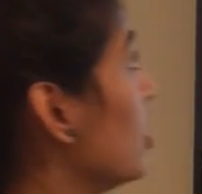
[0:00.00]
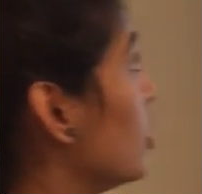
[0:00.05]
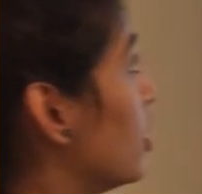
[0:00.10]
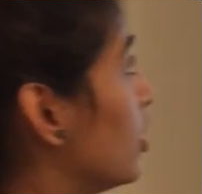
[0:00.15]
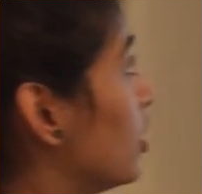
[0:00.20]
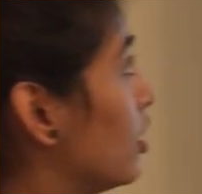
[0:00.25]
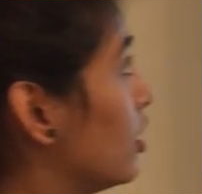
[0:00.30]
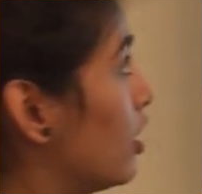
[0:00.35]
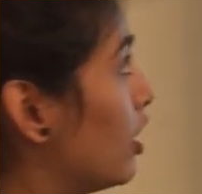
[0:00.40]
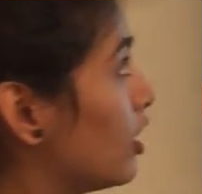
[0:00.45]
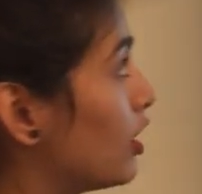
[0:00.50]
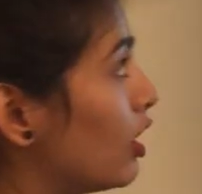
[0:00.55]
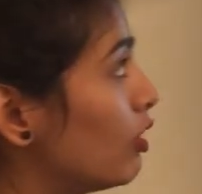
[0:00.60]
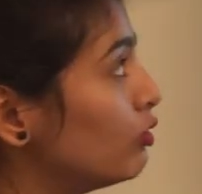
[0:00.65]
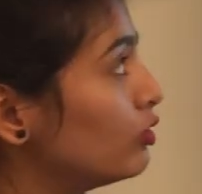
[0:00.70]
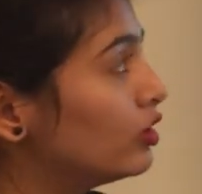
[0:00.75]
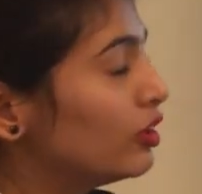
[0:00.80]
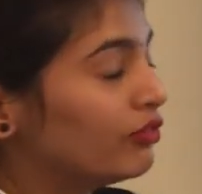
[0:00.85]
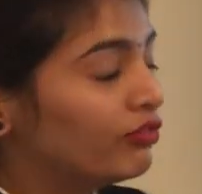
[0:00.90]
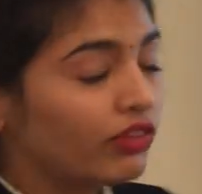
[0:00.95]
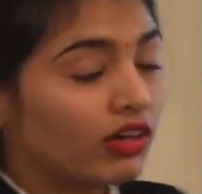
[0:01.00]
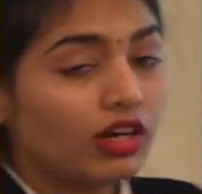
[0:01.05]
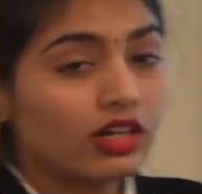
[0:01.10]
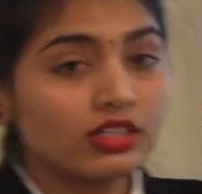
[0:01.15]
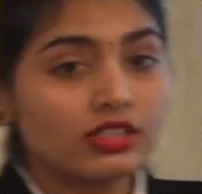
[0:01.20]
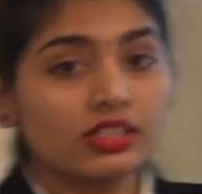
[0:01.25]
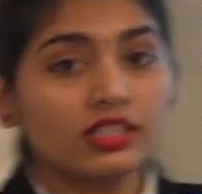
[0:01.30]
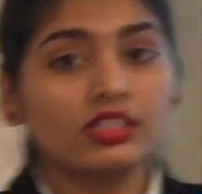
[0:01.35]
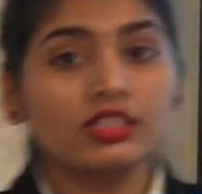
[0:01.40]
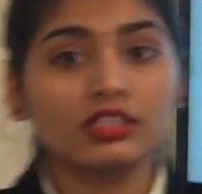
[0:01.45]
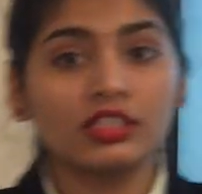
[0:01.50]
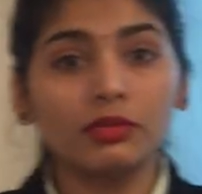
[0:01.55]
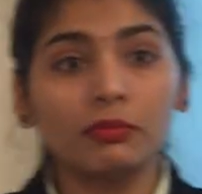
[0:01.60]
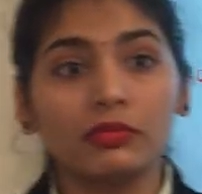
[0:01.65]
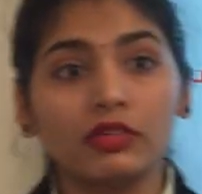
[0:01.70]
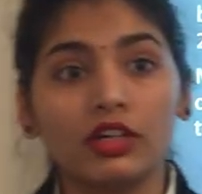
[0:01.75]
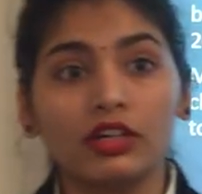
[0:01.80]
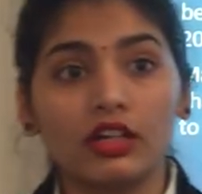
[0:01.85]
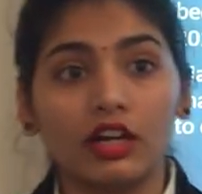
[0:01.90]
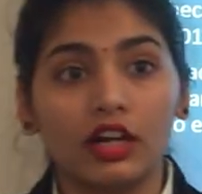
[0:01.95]
Around the world, 60
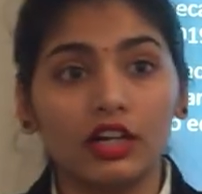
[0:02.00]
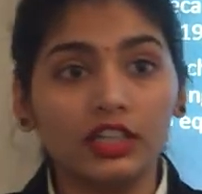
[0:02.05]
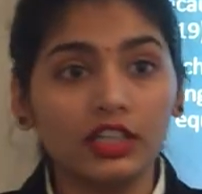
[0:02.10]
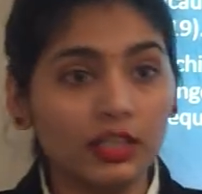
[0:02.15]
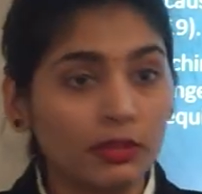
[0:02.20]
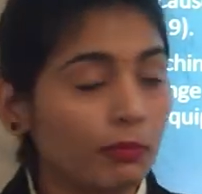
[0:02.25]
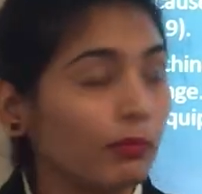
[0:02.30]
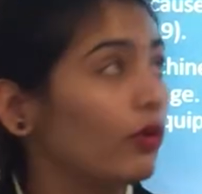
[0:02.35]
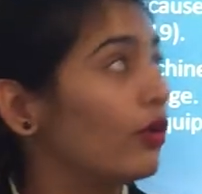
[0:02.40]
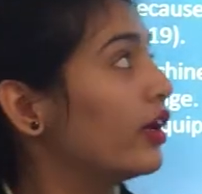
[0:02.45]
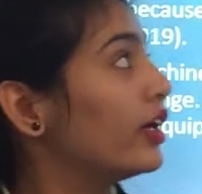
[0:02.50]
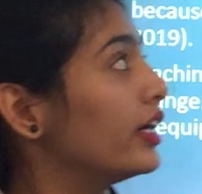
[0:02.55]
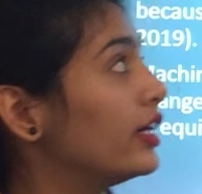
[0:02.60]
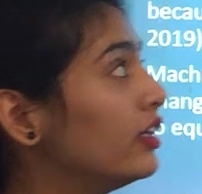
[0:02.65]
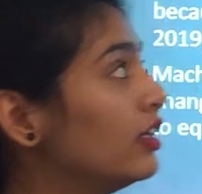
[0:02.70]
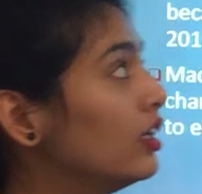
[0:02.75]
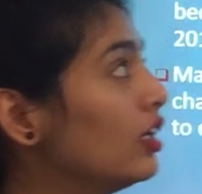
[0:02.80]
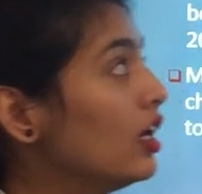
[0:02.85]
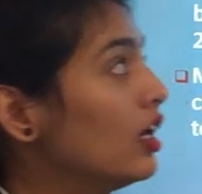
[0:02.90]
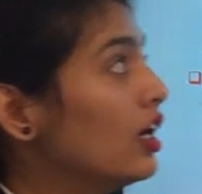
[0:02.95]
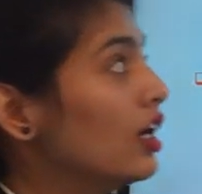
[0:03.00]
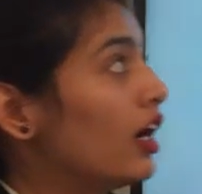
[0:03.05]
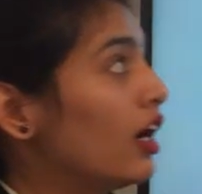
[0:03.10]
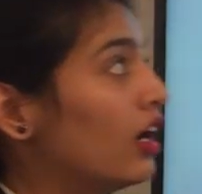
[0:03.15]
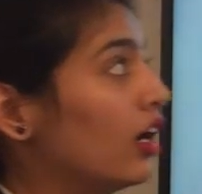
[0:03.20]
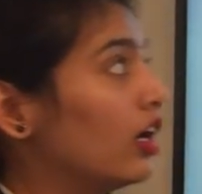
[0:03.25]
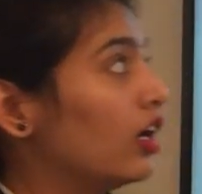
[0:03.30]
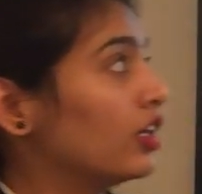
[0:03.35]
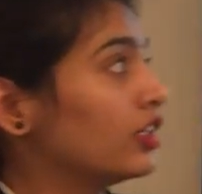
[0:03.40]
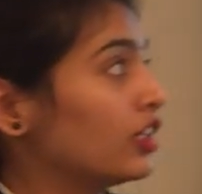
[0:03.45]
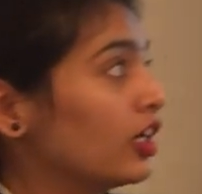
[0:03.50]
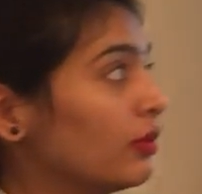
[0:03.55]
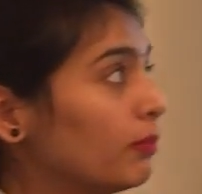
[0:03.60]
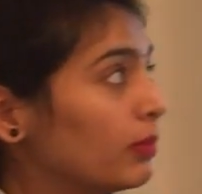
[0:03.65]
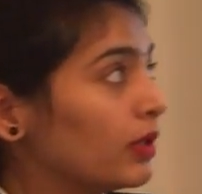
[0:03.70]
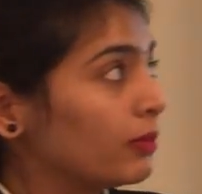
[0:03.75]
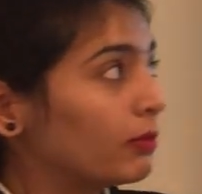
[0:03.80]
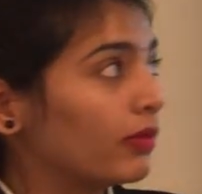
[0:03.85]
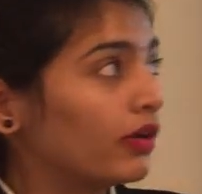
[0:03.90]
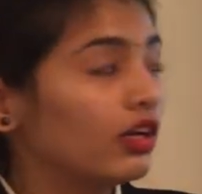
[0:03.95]
million unemployed young
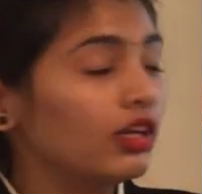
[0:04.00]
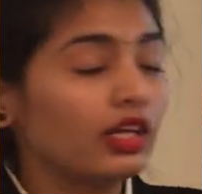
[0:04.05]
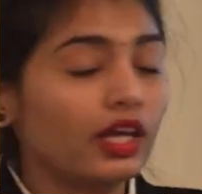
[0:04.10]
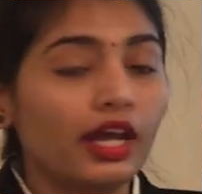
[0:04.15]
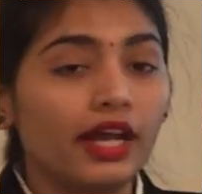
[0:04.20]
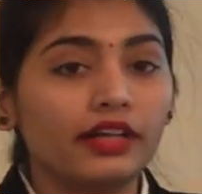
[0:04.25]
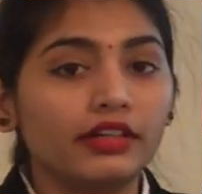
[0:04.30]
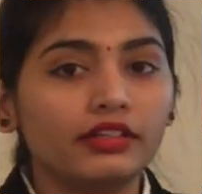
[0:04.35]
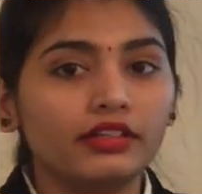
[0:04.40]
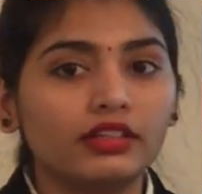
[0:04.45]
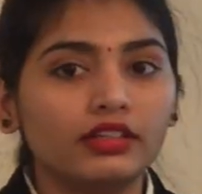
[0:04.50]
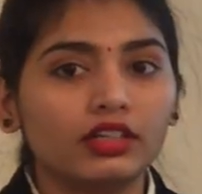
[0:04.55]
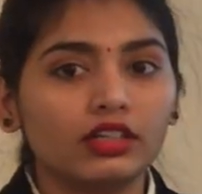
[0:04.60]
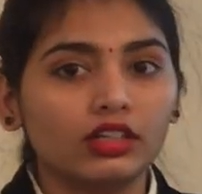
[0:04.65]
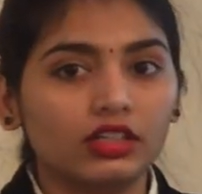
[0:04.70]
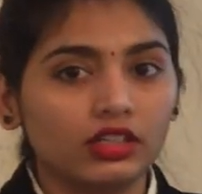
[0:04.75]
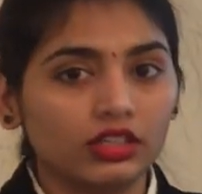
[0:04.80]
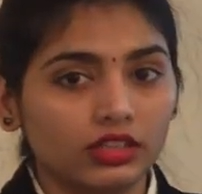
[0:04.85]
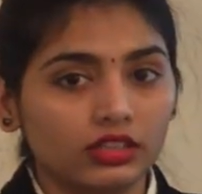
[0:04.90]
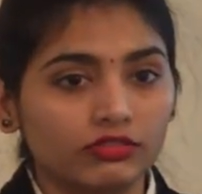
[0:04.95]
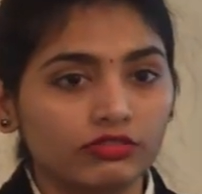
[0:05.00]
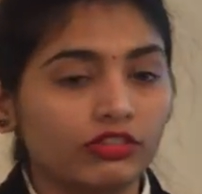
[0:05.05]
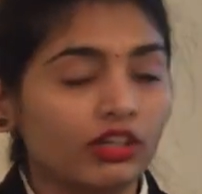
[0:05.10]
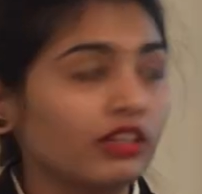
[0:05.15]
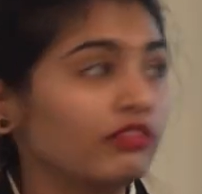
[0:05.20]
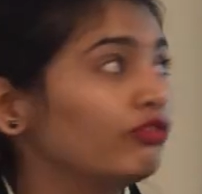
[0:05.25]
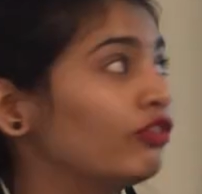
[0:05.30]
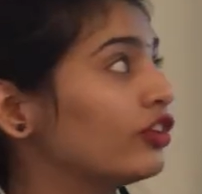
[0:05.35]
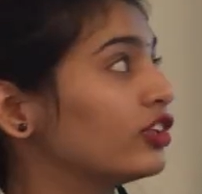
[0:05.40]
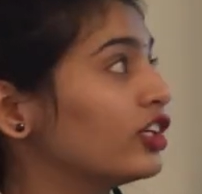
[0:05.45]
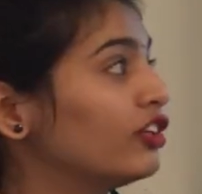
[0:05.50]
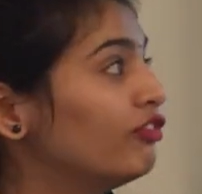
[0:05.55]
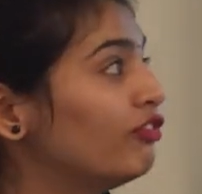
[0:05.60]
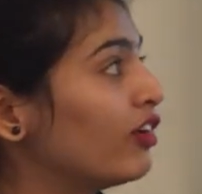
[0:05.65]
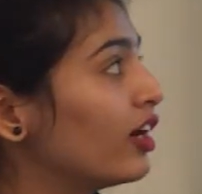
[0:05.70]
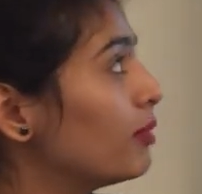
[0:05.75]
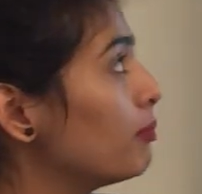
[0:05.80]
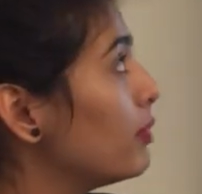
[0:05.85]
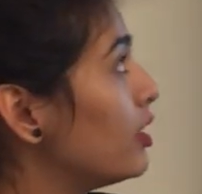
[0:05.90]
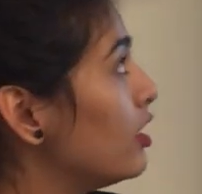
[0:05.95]
people and
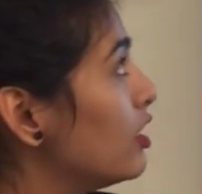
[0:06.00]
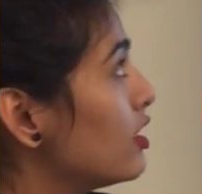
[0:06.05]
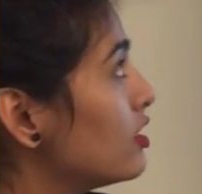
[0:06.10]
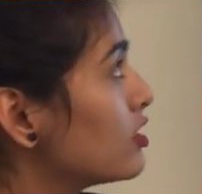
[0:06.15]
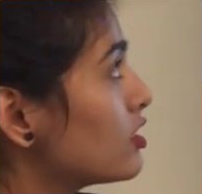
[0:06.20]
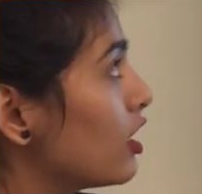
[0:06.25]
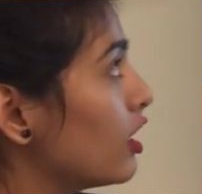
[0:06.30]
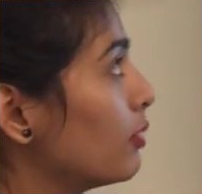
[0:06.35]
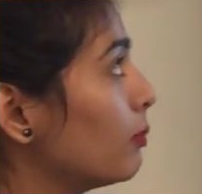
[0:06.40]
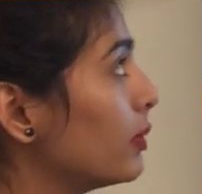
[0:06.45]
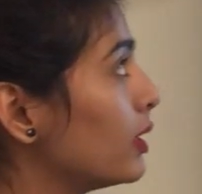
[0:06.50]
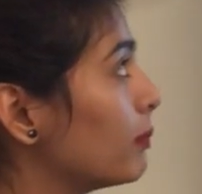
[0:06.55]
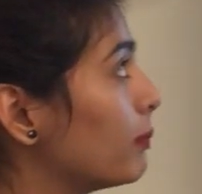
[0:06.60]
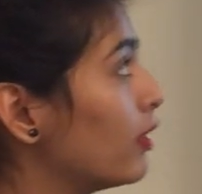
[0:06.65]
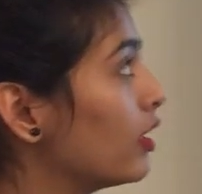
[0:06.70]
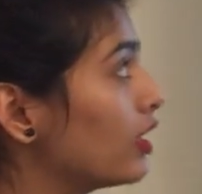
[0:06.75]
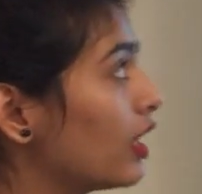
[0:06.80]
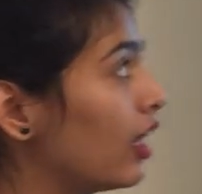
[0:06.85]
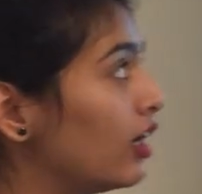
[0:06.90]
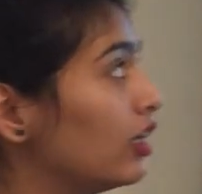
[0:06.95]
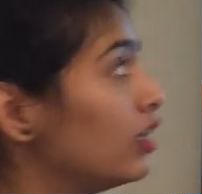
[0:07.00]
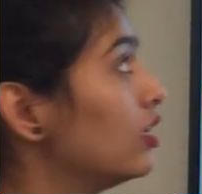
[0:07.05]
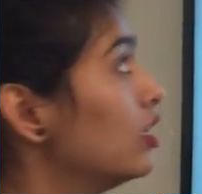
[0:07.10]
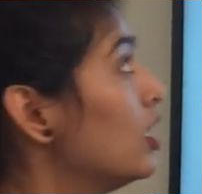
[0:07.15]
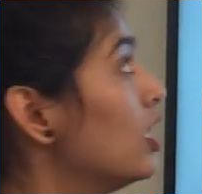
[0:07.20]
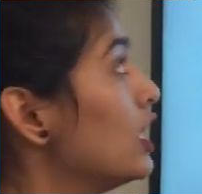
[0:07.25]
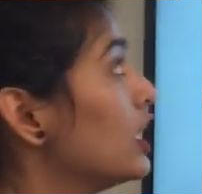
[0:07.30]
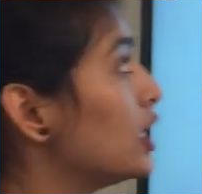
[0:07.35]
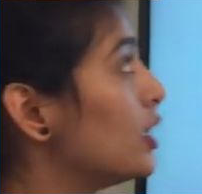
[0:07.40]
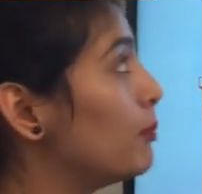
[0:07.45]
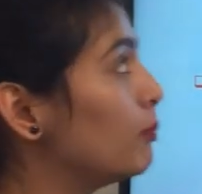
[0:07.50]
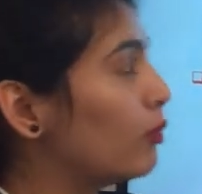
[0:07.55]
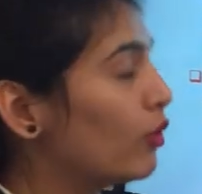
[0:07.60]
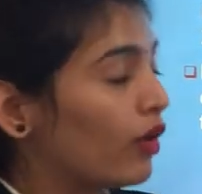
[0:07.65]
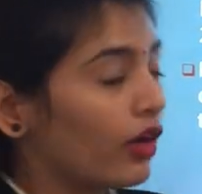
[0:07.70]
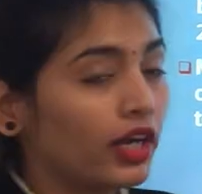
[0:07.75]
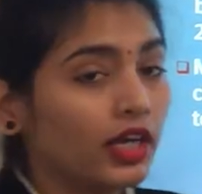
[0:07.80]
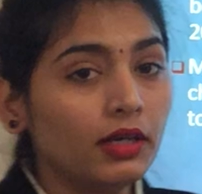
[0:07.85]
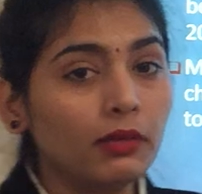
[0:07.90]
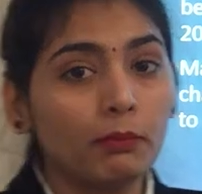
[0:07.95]
145 million young people are
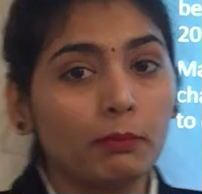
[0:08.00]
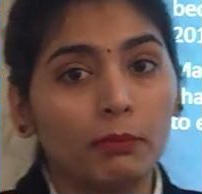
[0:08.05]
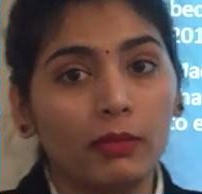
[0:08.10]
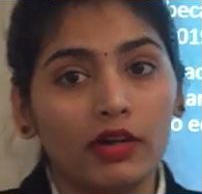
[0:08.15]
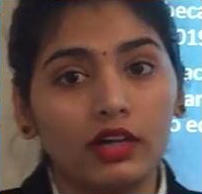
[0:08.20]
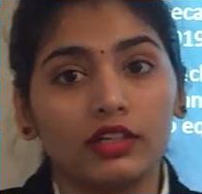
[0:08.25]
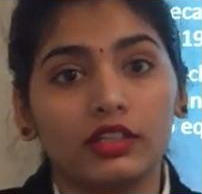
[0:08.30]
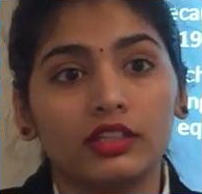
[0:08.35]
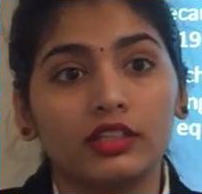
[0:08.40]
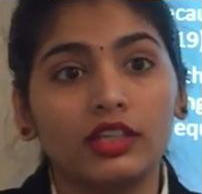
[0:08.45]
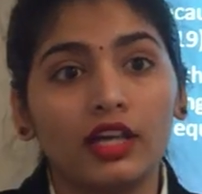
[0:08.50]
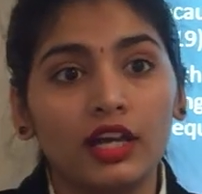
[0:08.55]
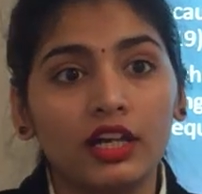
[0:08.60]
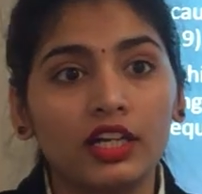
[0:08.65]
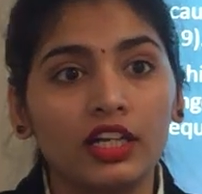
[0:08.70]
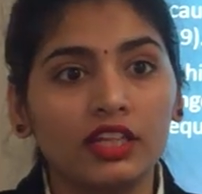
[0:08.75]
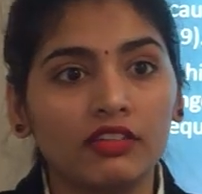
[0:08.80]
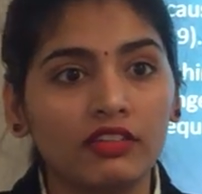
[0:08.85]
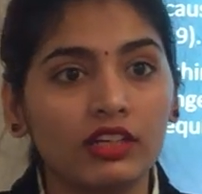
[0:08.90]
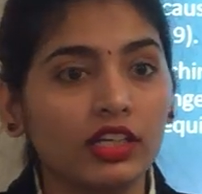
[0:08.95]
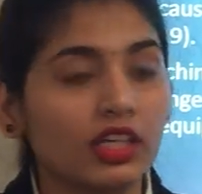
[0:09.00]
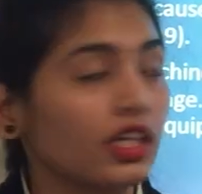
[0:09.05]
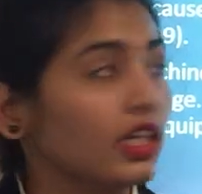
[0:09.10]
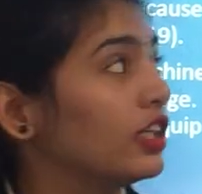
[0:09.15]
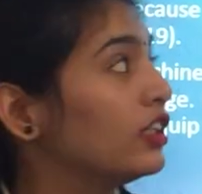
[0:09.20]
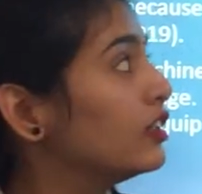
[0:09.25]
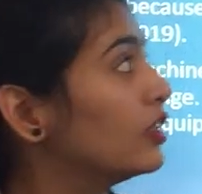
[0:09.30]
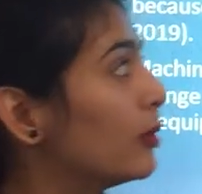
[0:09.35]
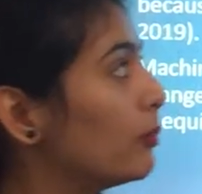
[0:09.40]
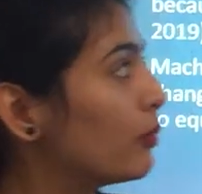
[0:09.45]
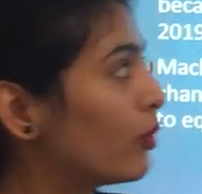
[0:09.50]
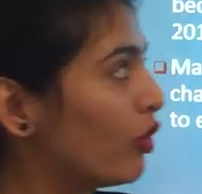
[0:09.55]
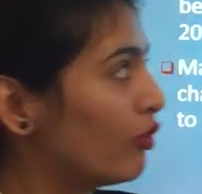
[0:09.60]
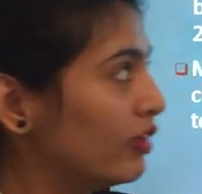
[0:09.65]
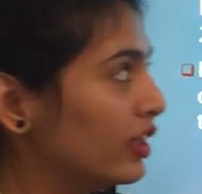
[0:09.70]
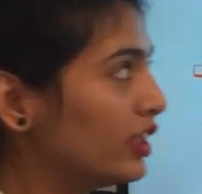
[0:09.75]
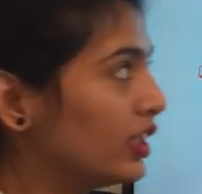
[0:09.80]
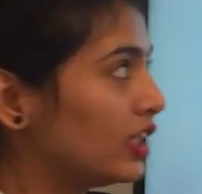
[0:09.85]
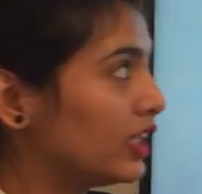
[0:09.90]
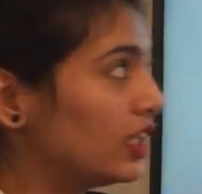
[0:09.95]
employed, but they are living in the
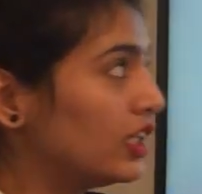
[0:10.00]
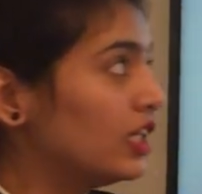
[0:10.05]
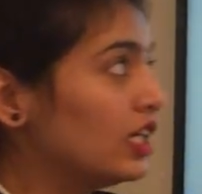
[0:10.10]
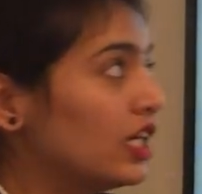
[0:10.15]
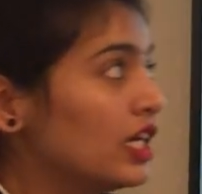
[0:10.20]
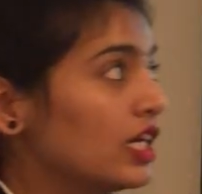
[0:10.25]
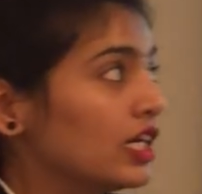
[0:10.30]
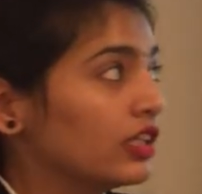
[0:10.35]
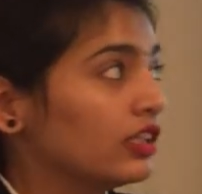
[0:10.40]
poverty.